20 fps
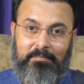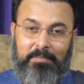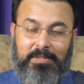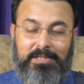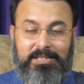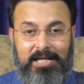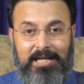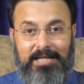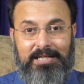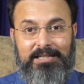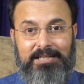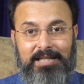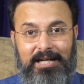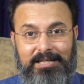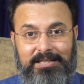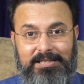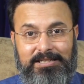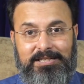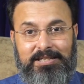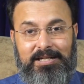Beside
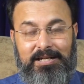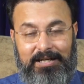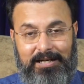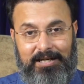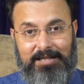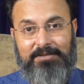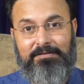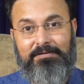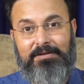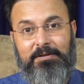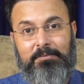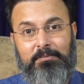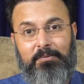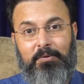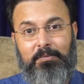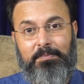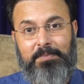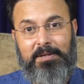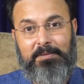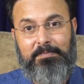that is connect with
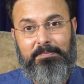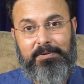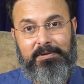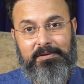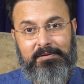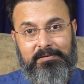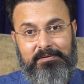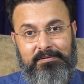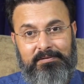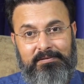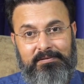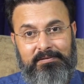more people.